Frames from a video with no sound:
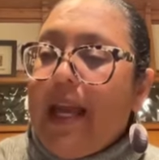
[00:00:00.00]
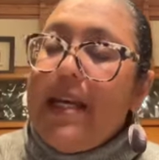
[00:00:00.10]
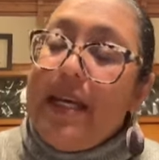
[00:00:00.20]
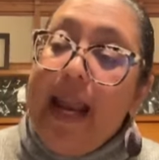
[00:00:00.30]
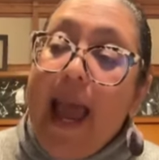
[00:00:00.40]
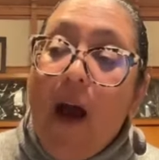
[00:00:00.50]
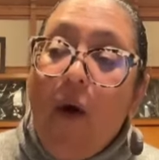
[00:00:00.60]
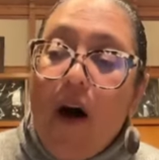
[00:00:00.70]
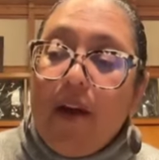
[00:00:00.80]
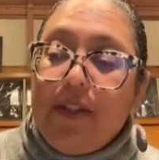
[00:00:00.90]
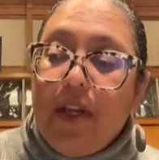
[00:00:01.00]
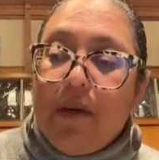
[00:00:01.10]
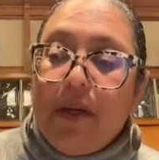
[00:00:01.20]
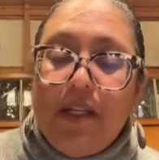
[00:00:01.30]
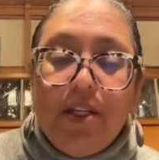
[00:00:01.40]
now also
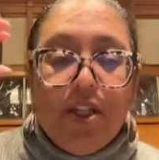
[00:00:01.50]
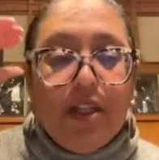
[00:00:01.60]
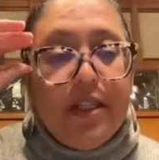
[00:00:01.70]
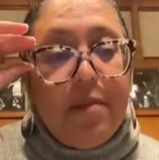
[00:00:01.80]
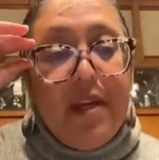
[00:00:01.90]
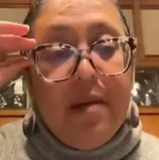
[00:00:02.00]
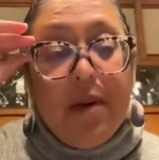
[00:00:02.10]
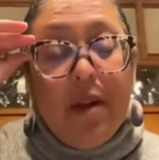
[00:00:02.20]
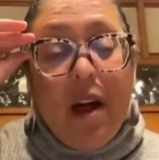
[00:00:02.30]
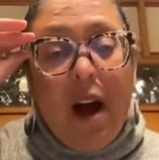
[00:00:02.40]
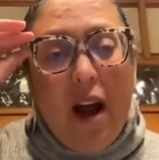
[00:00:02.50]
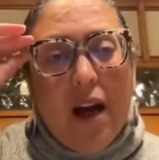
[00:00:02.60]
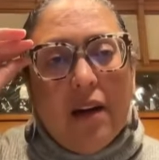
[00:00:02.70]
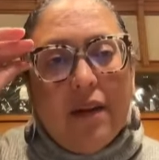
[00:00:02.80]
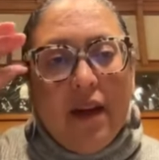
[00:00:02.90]
Indigenous people
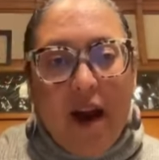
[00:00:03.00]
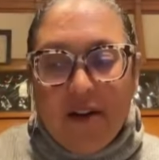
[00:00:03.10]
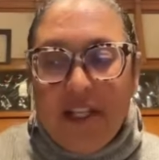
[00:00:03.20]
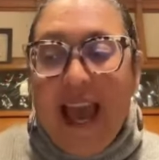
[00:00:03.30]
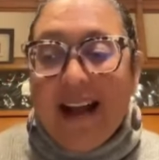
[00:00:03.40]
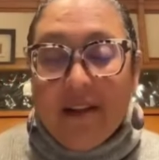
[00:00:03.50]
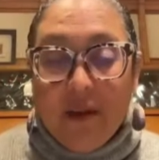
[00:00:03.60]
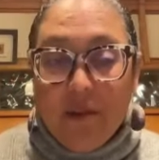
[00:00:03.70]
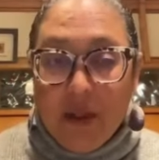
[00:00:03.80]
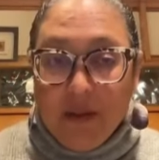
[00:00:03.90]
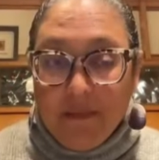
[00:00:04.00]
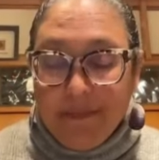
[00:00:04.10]
are taxable